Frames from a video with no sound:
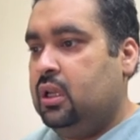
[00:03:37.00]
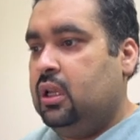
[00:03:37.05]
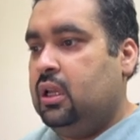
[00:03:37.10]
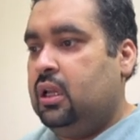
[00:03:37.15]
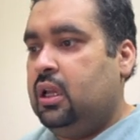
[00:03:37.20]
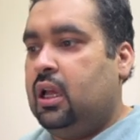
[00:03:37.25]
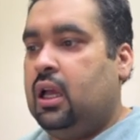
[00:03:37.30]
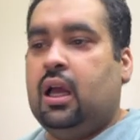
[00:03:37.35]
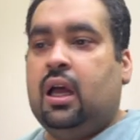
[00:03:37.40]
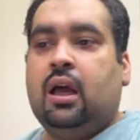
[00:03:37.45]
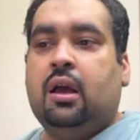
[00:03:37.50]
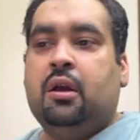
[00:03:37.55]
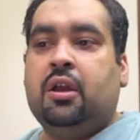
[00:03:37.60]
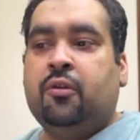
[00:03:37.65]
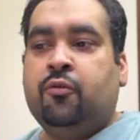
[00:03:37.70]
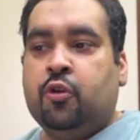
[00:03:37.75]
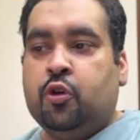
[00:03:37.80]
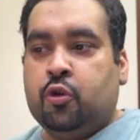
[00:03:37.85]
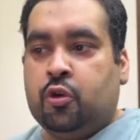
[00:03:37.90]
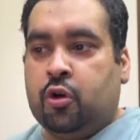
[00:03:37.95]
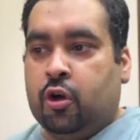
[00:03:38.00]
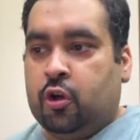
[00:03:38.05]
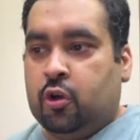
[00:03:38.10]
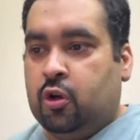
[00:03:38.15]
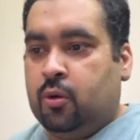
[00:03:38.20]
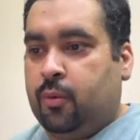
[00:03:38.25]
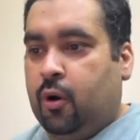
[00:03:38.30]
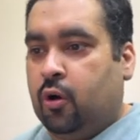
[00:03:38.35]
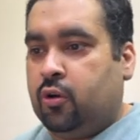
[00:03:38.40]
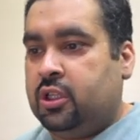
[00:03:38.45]
If you do not
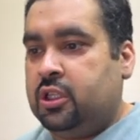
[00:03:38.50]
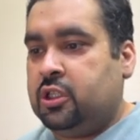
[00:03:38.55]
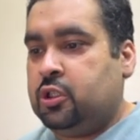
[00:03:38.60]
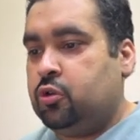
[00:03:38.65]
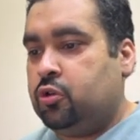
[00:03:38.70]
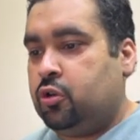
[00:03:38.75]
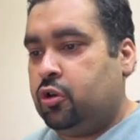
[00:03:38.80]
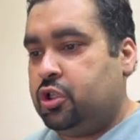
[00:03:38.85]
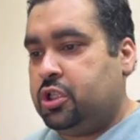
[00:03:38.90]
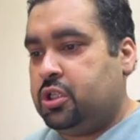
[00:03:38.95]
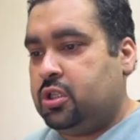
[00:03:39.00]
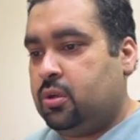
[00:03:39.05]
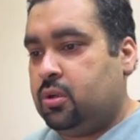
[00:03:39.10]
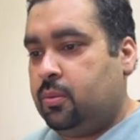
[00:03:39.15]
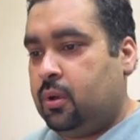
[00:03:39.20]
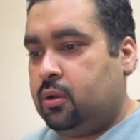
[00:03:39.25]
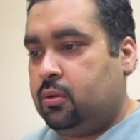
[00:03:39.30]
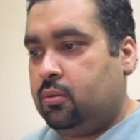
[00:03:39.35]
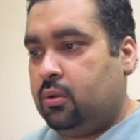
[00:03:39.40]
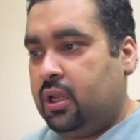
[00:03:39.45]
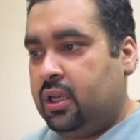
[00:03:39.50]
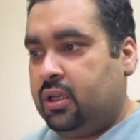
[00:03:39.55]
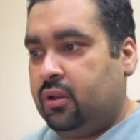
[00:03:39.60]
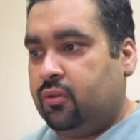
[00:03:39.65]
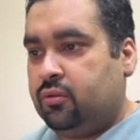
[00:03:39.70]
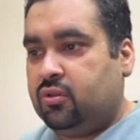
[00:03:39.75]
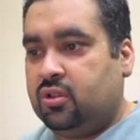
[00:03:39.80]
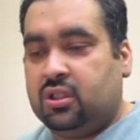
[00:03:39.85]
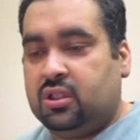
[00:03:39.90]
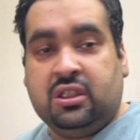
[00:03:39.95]
know about these, do not change about
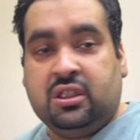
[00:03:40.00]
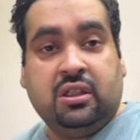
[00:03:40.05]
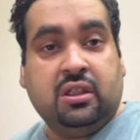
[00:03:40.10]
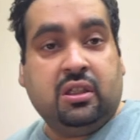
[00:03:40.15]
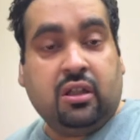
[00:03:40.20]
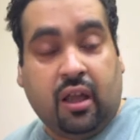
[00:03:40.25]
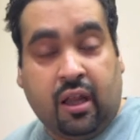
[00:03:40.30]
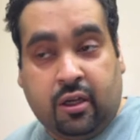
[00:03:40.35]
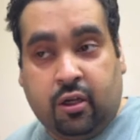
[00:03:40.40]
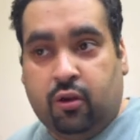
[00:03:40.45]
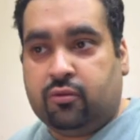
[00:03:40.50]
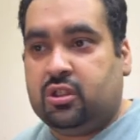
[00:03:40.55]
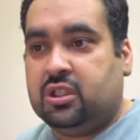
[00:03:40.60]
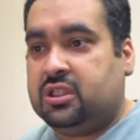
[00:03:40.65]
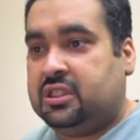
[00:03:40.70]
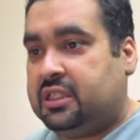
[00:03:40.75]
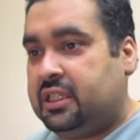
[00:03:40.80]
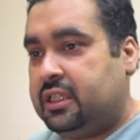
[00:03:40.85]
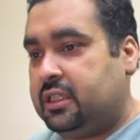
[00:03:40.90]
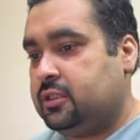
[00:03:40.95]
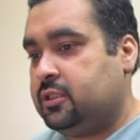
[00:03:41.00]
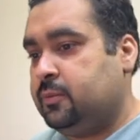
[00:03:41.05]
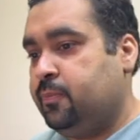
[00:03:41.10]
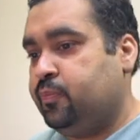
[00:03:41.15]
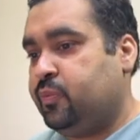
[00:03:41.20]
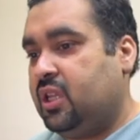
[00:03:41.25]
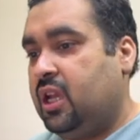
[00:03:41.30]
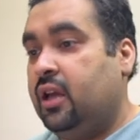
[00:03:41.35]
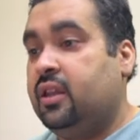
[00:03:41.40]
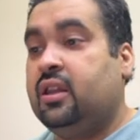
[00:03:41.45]
any of these things
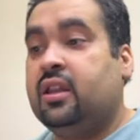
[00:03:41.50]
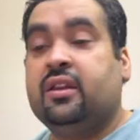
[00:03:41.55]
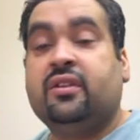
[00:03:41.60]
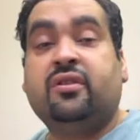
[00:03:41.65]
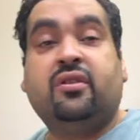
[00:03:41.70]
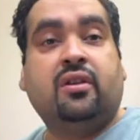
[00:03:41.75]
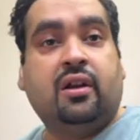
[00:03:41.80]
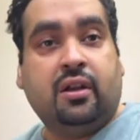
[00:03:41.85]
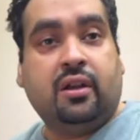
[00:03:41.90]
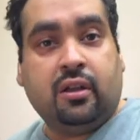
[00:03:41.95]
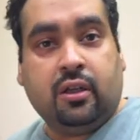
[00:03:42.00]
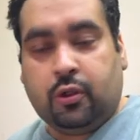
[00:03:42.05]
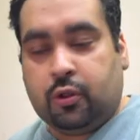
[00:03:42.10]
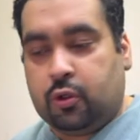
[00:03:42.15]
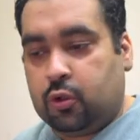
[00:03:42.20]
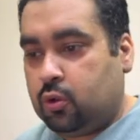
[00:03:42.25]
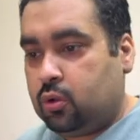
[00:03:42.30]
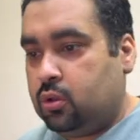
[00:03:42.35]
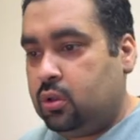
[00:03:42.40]
unless and until you know.